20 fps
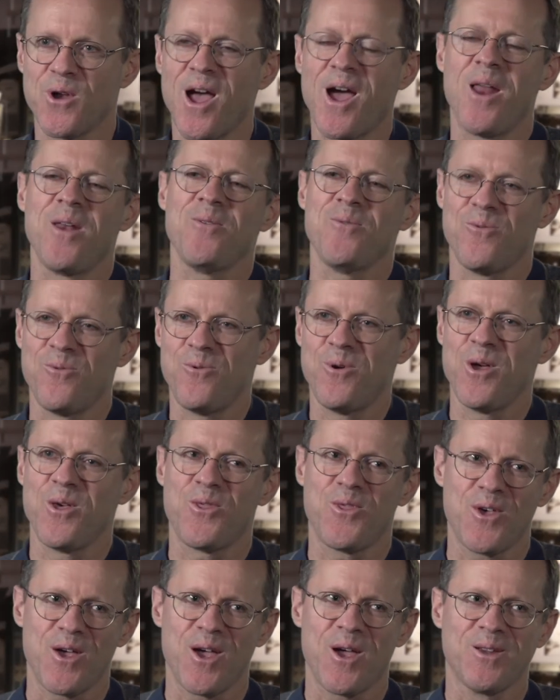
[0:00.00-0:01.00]
not
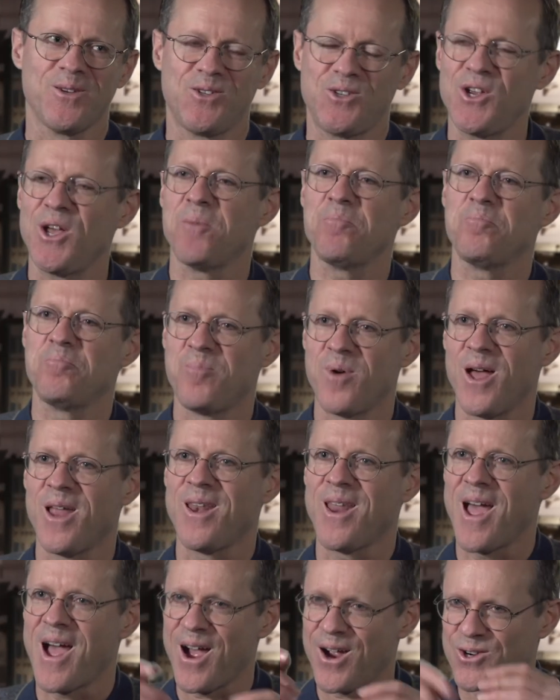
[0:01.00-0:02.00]
with a chip,
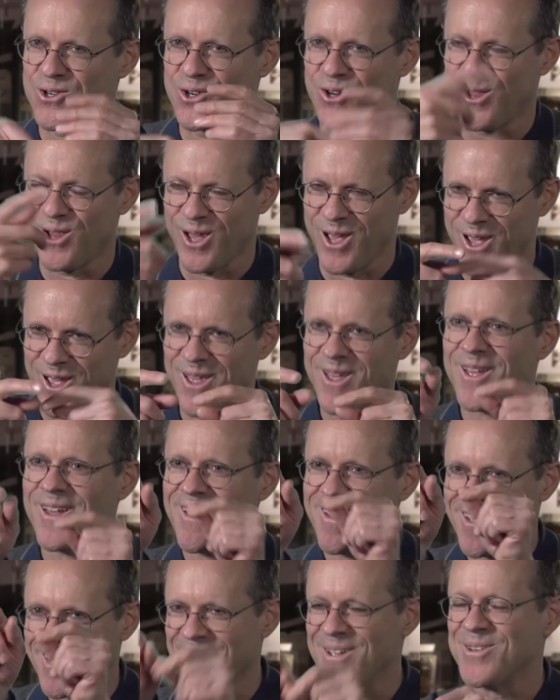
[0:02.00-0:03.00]
but actually
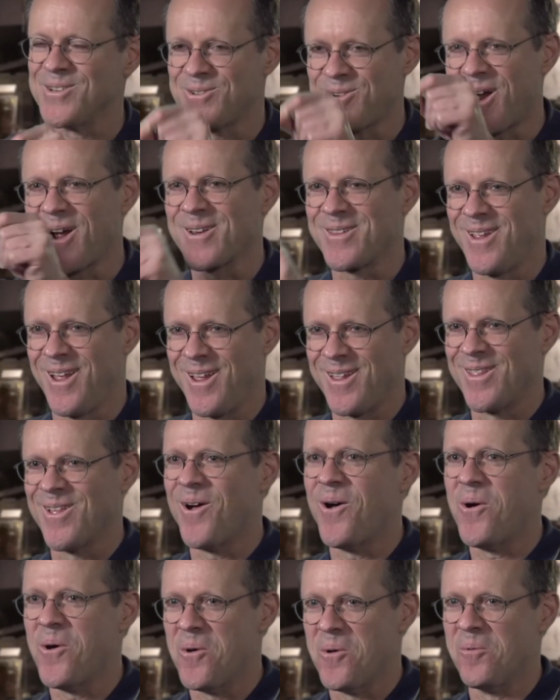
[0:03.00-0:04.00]
constructing the
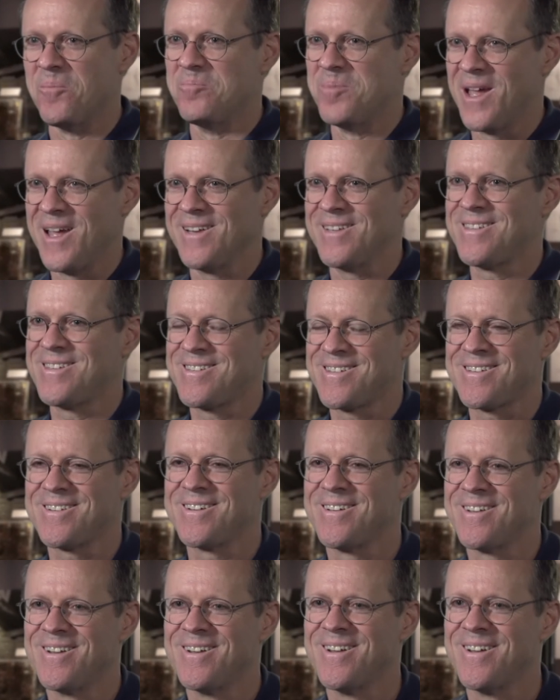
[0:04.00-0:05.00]
whole bits.
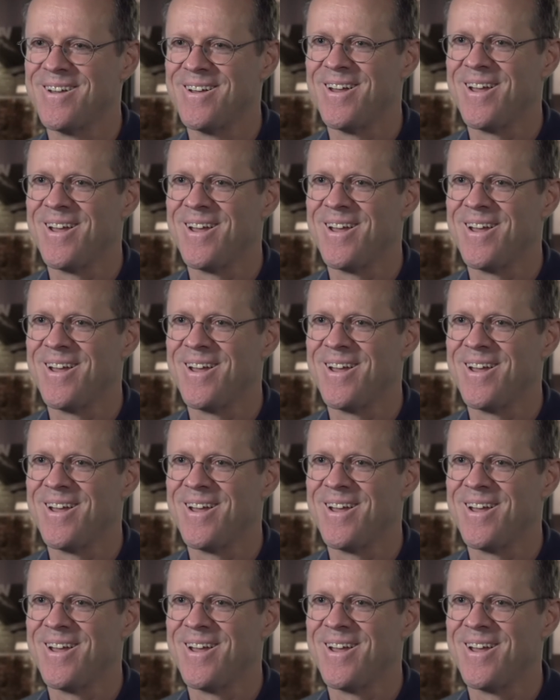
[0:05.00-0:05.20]
Mm.